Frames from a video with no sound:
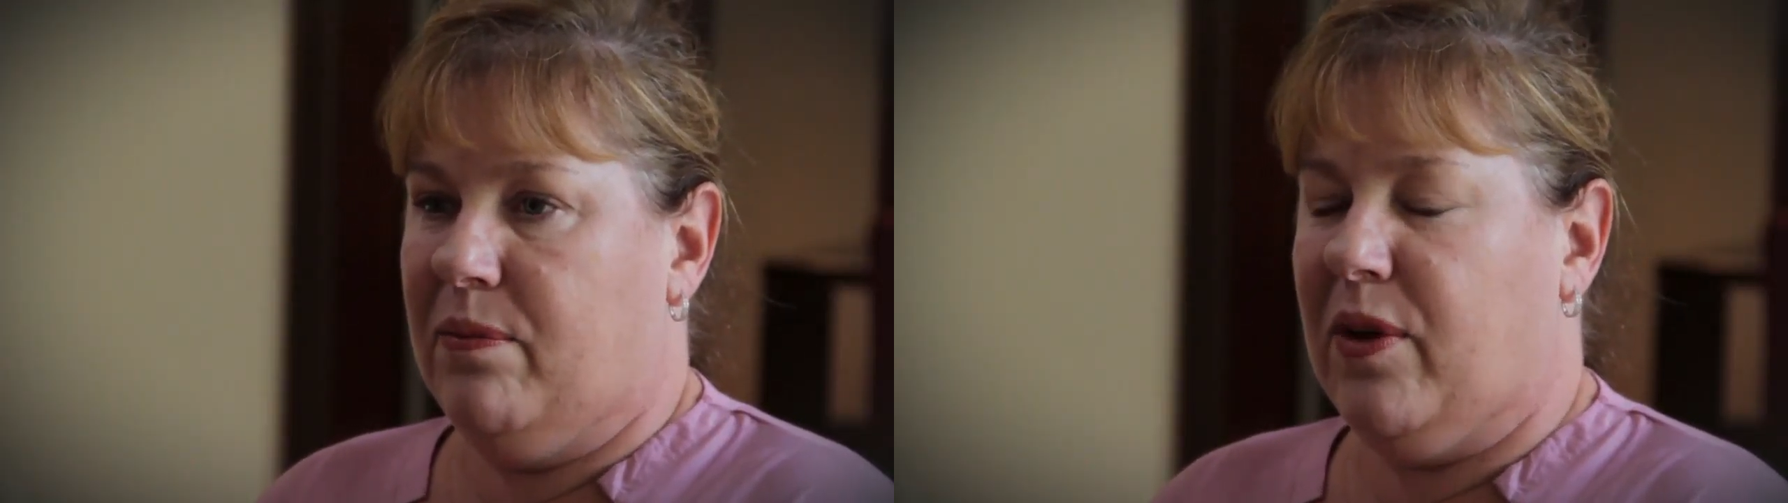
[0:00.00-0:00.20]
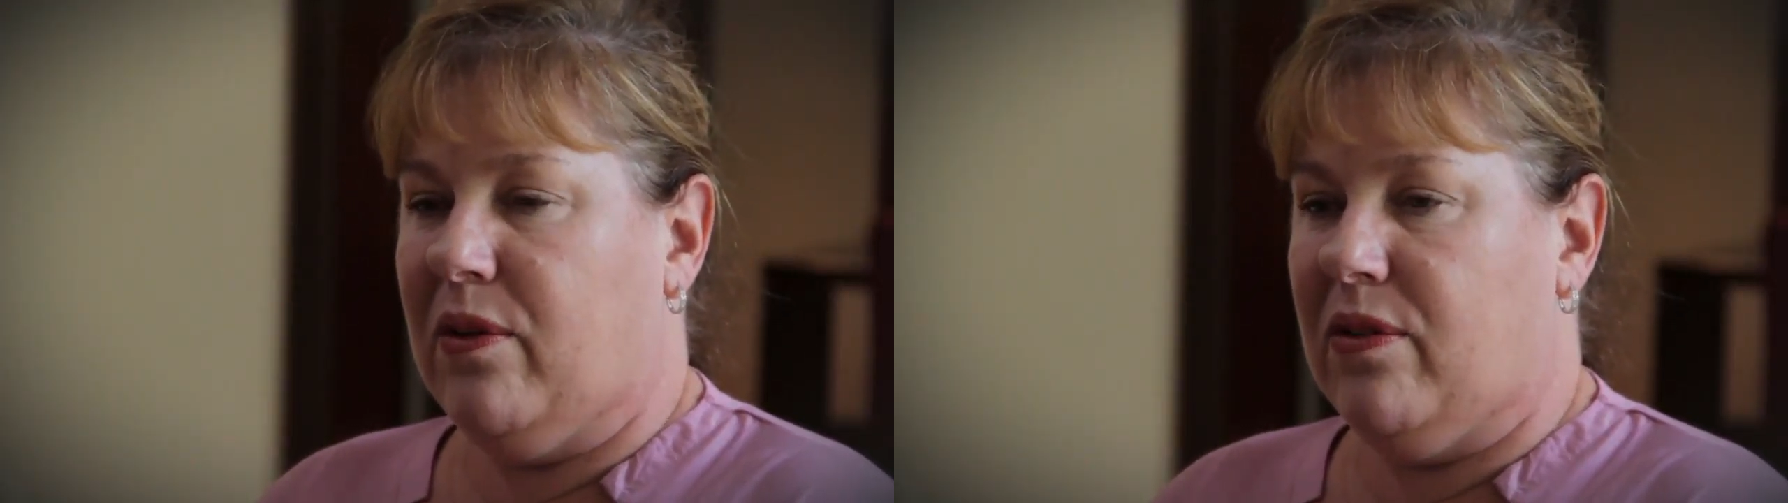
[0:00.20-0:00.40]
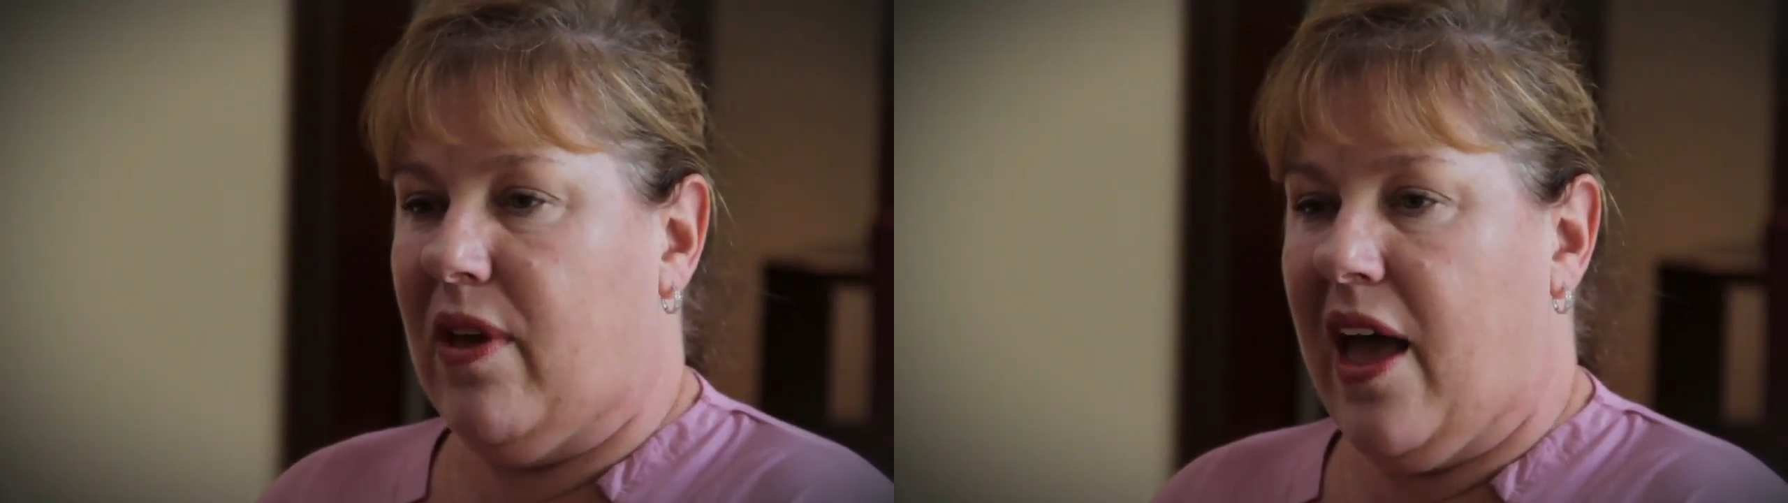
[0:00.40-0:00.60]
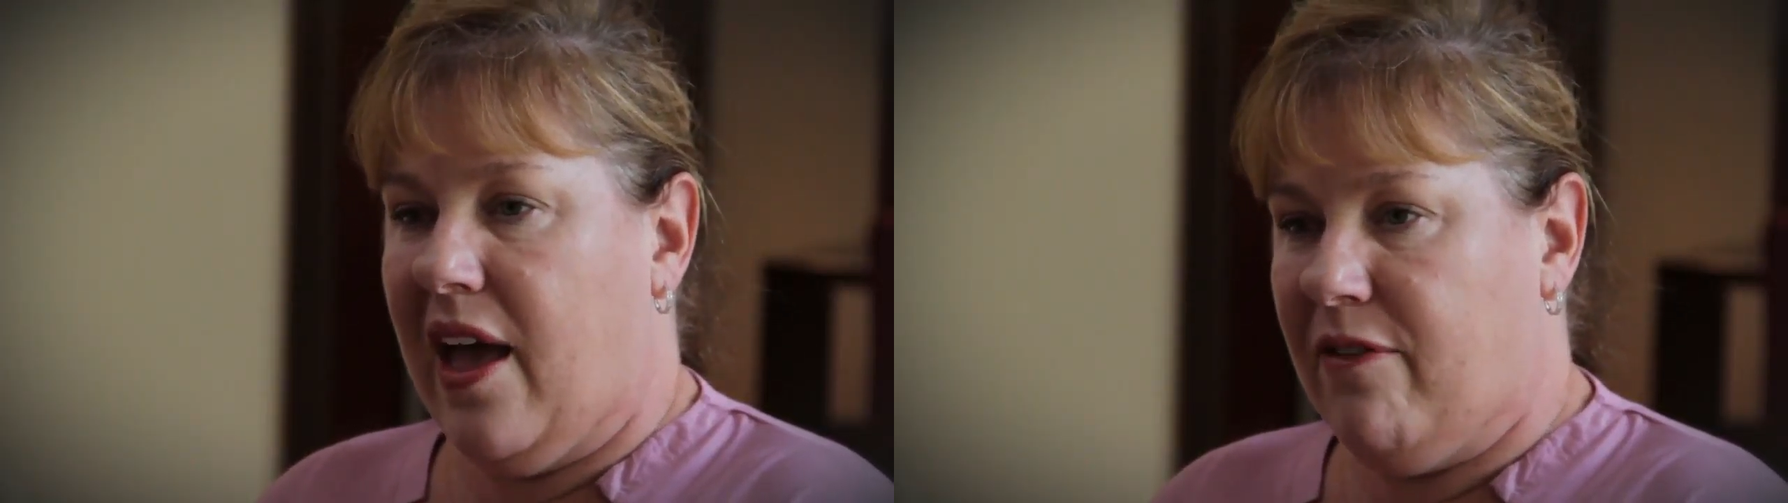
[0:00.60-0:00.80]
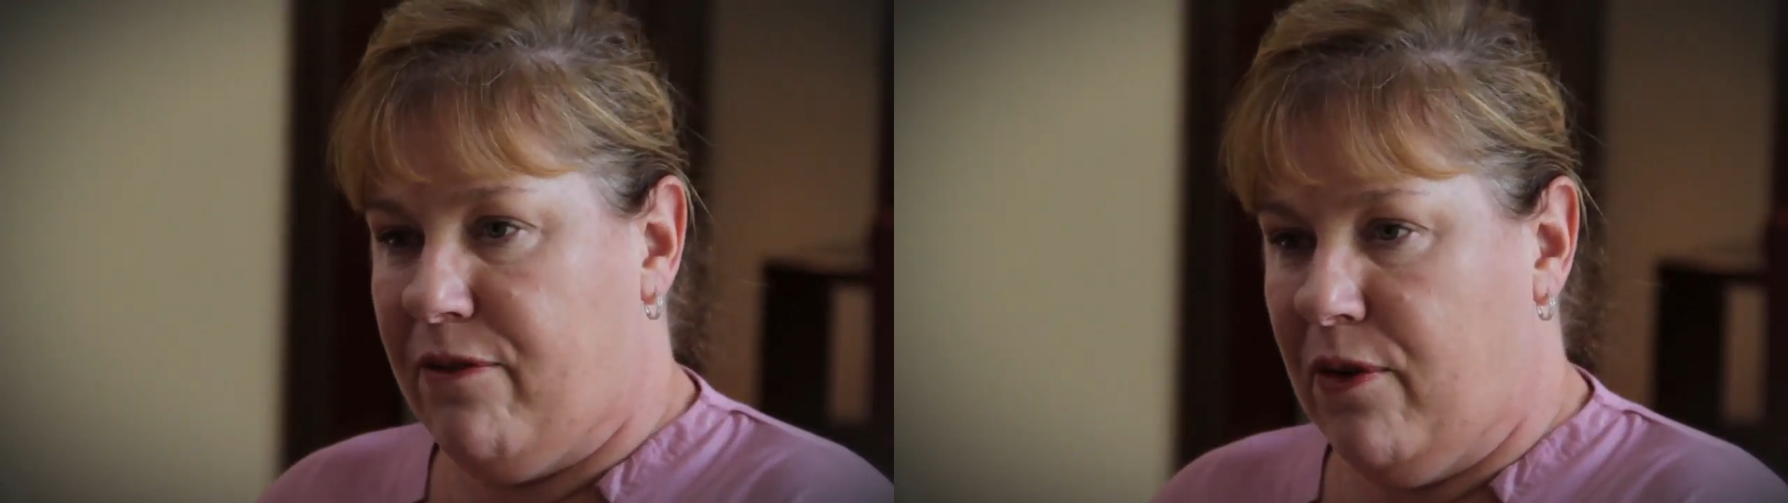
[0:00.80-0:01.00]
because
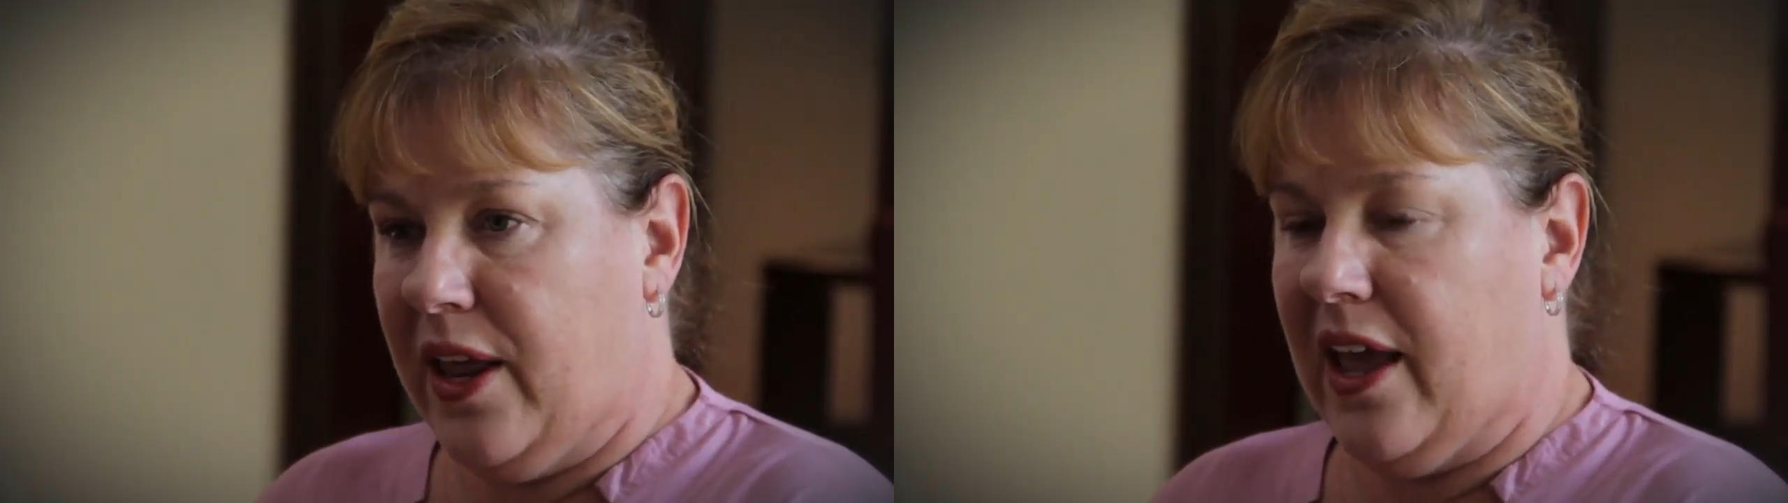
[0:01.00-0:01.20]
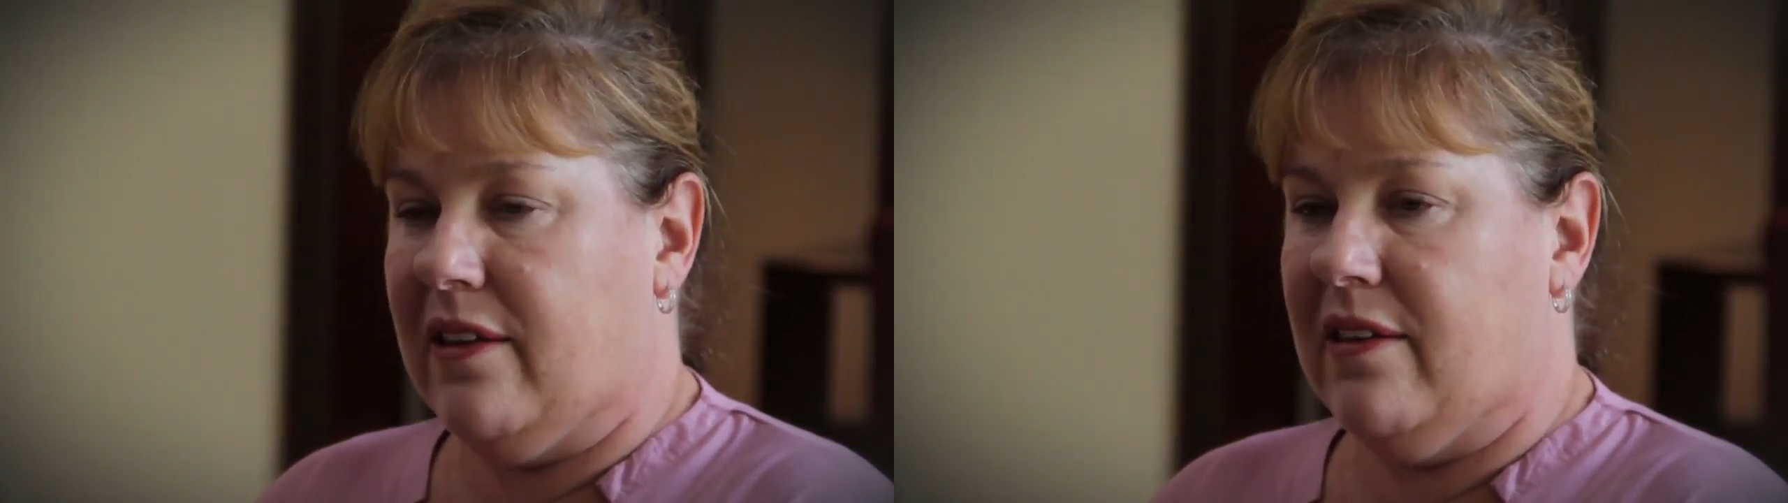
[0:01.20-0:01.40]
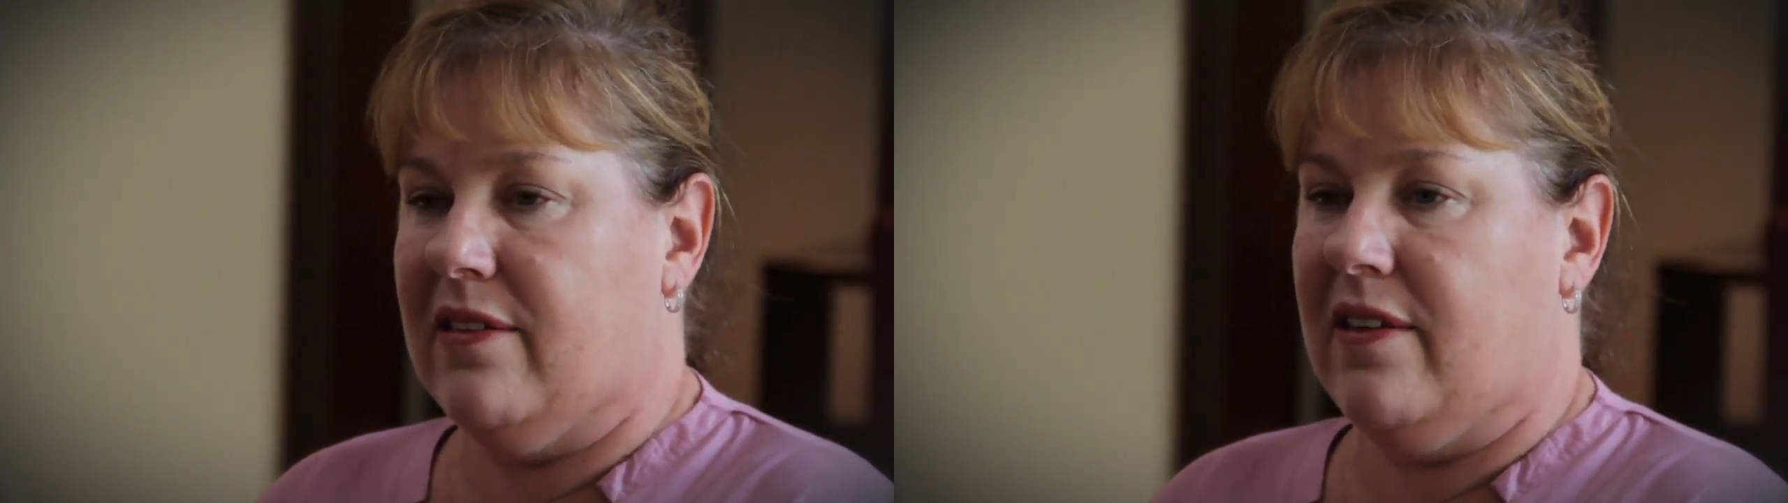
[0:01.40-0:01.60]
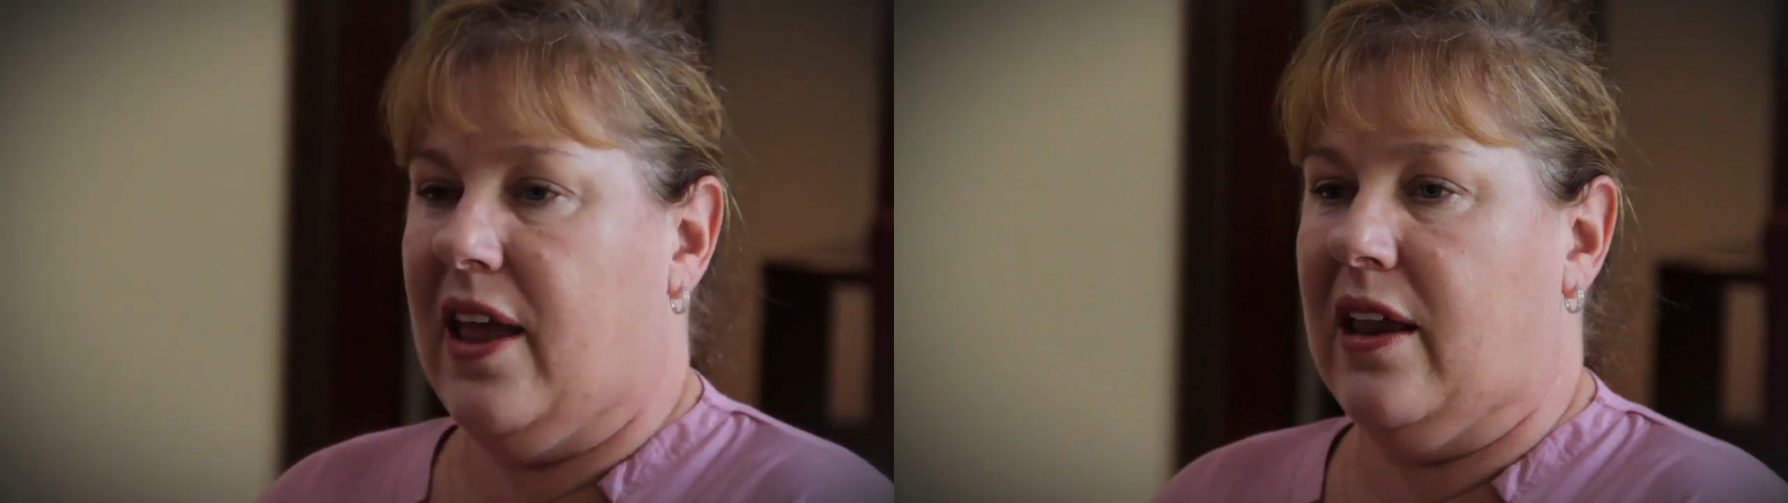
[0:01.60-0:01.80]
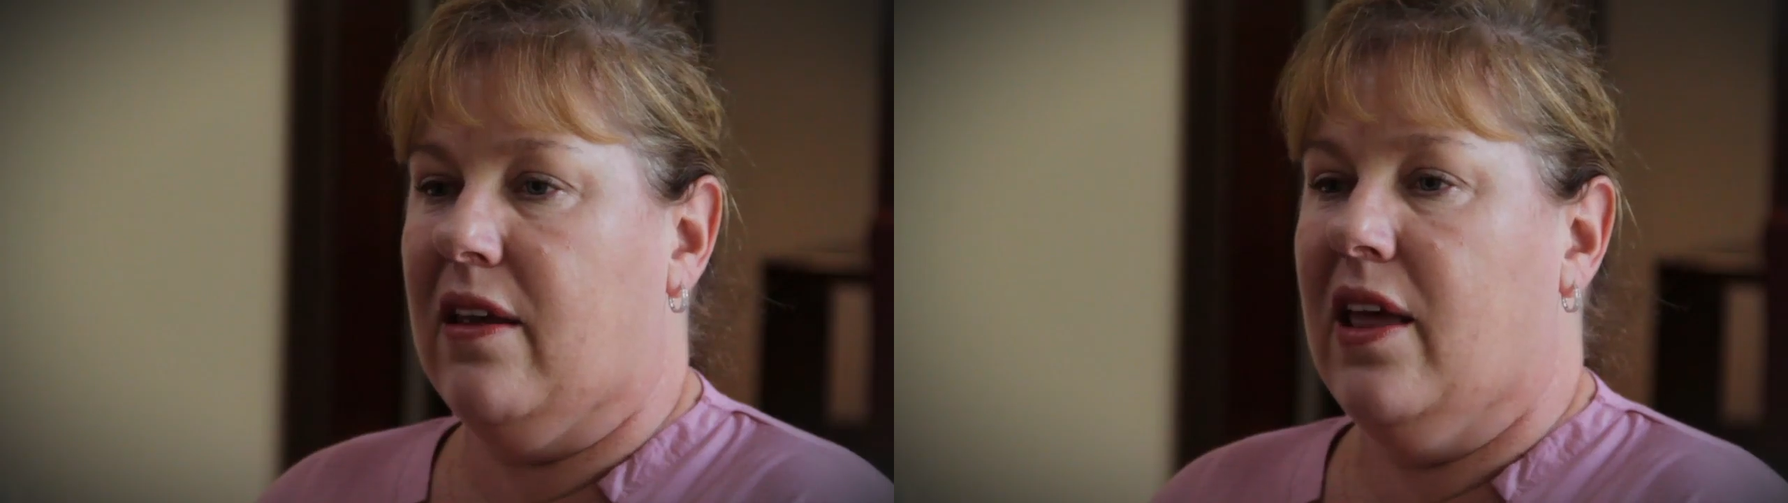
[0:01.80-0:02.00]
I fully
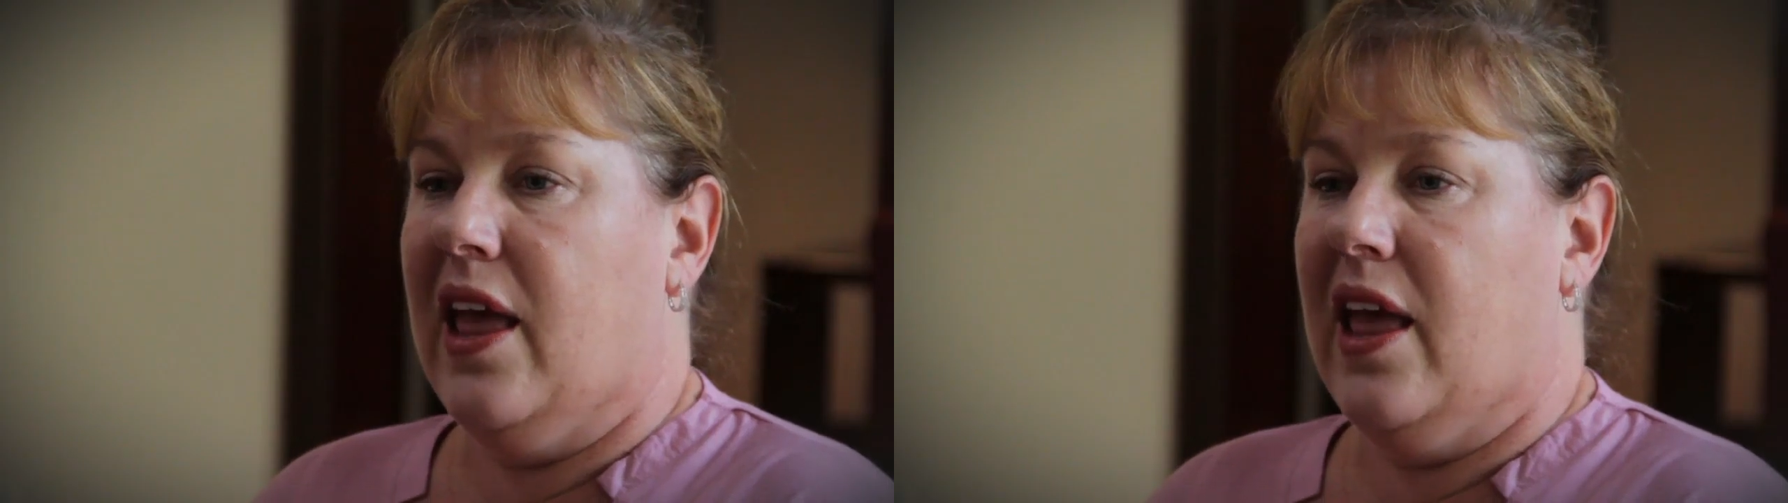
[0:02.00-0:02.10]
understand